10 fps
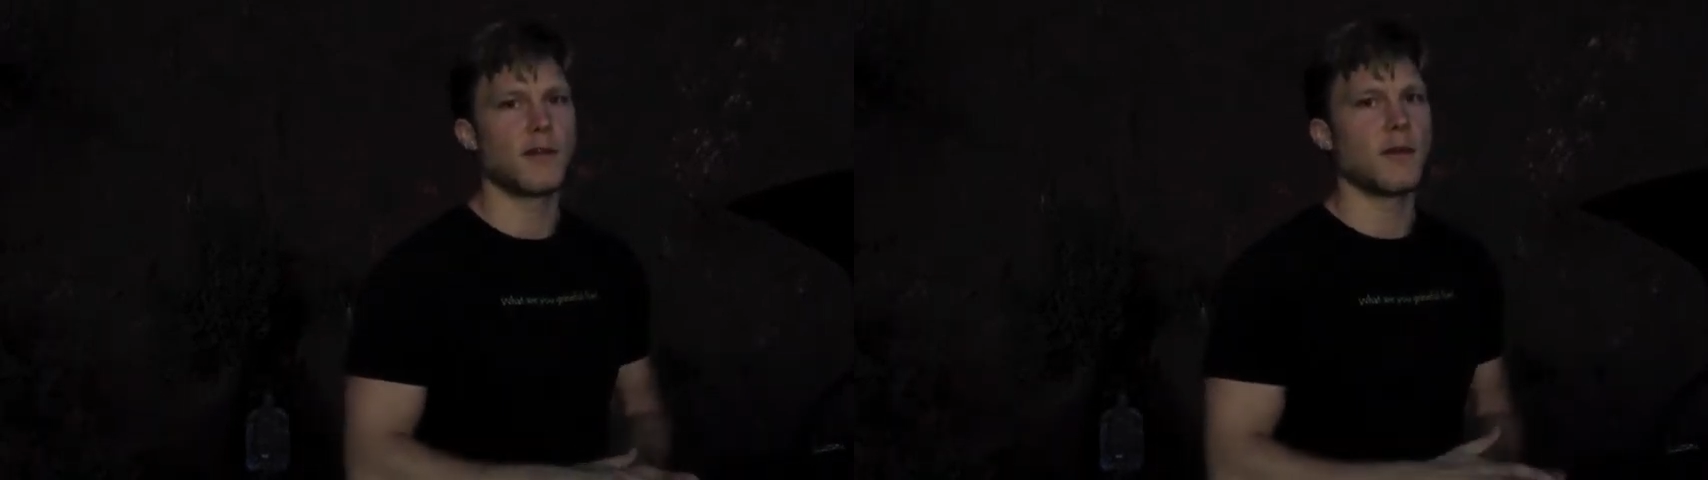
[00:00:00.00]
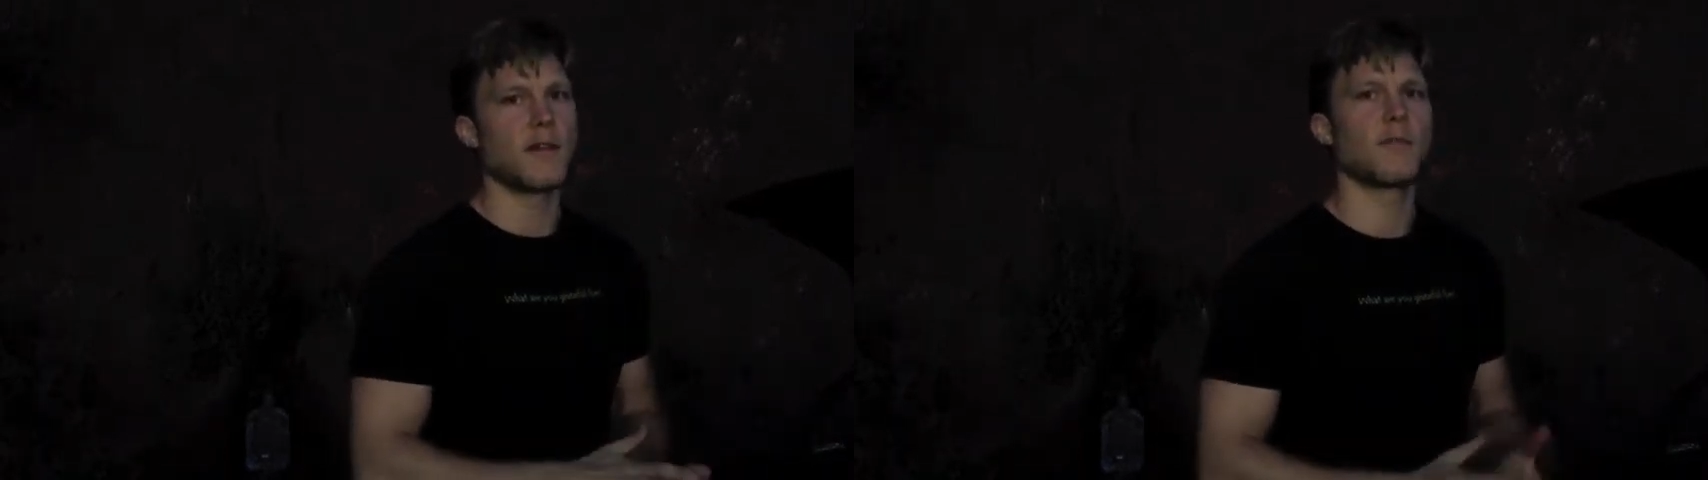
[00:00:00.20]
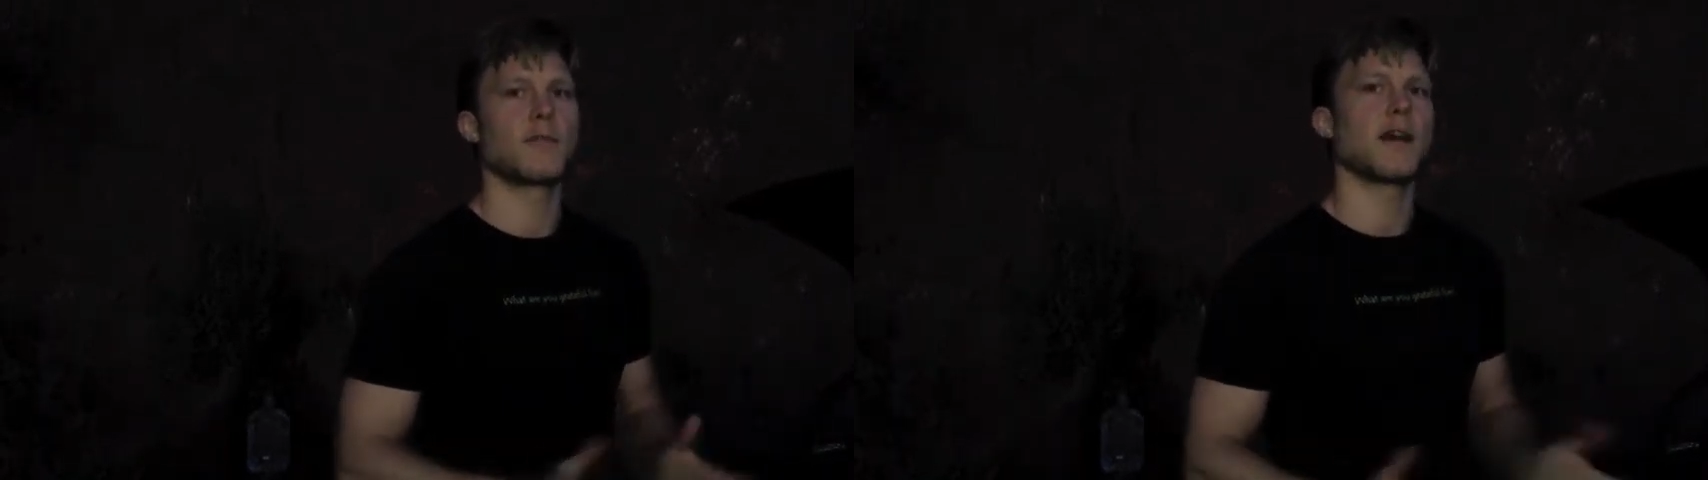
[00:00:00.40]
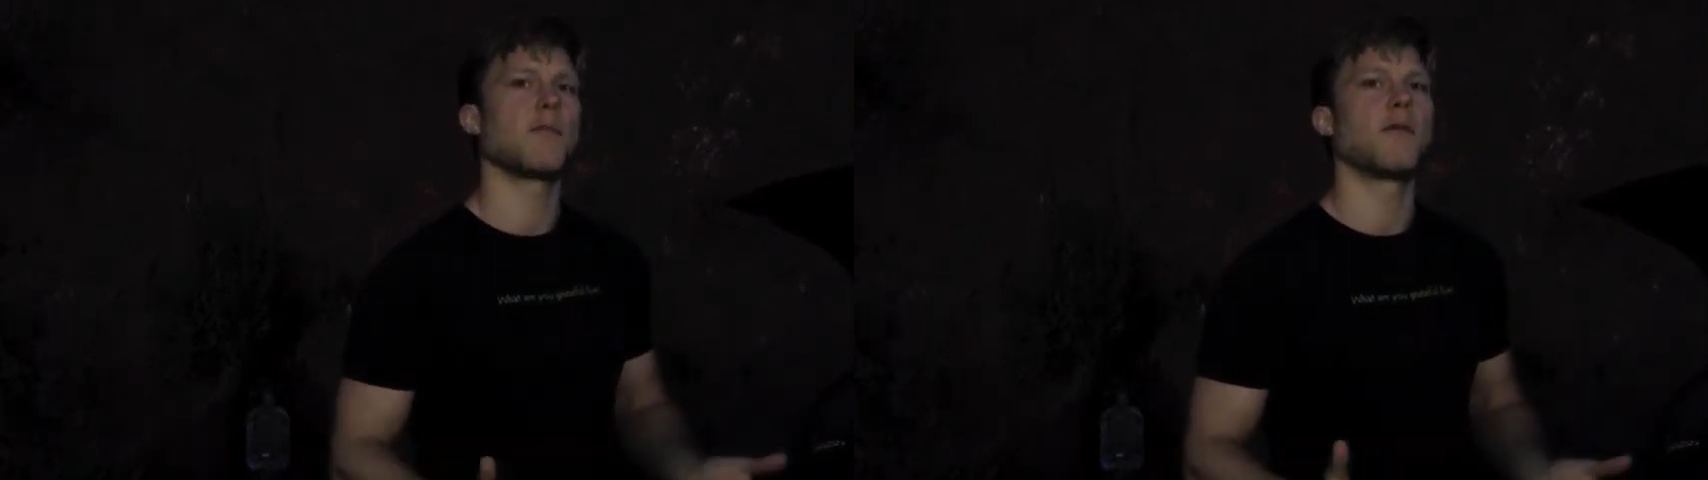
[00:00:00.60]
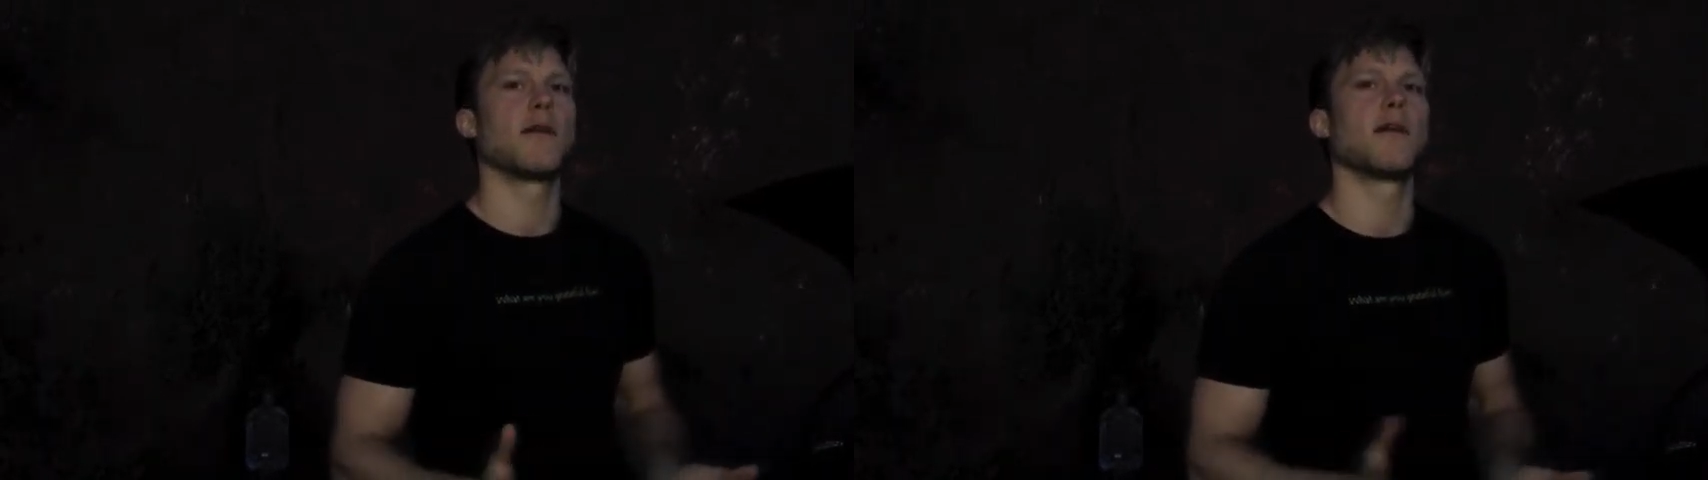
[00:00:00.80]
away from
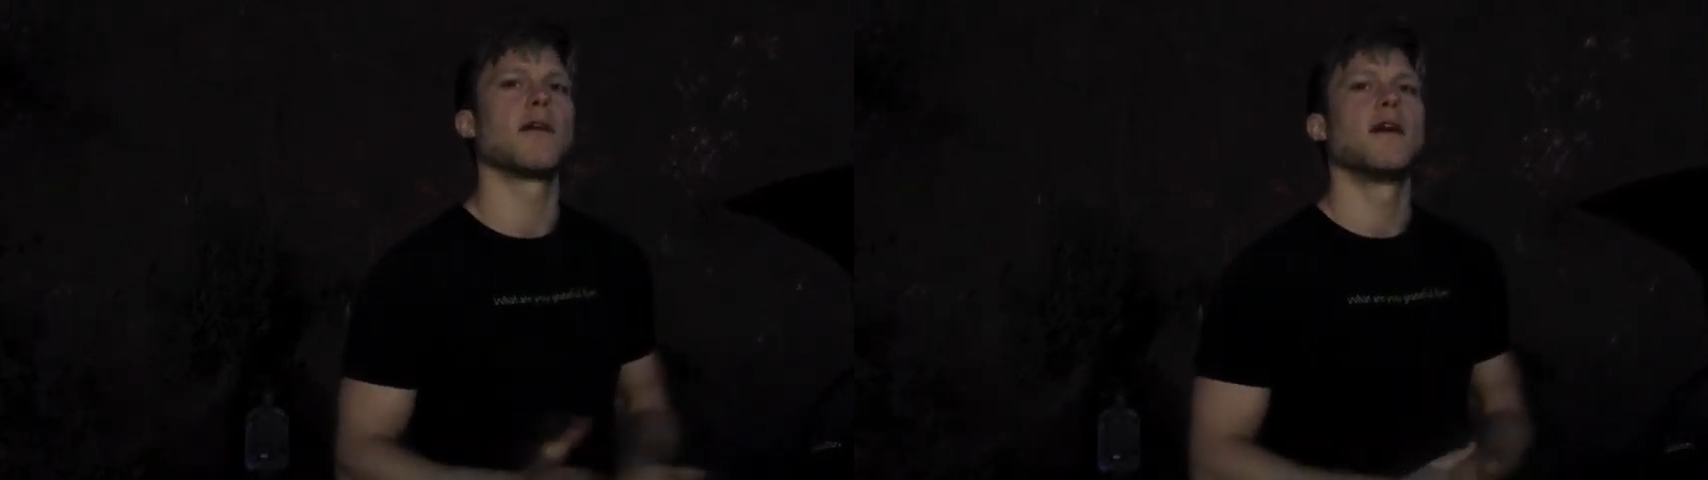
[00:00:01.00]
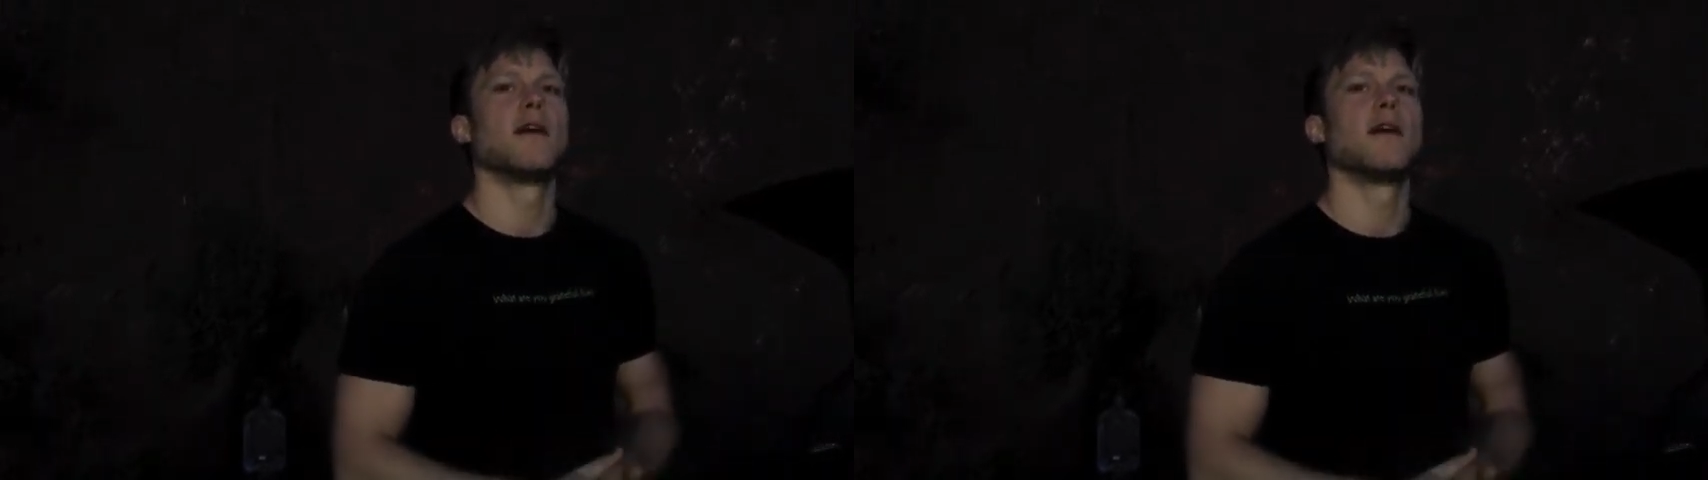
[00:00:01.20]
tap water